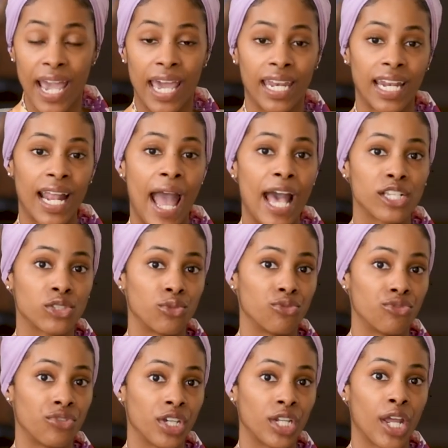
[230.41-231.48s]
and it has to
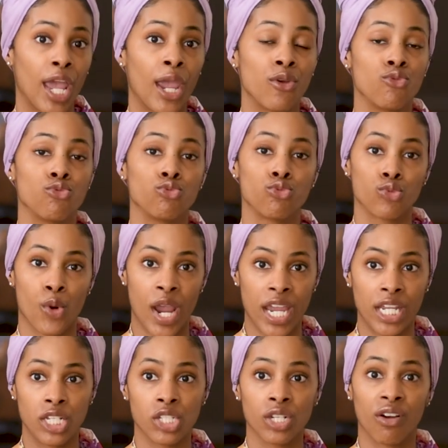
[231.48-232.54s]
fit a
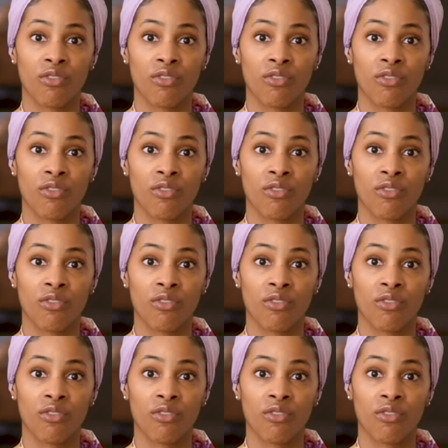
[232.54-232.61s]
range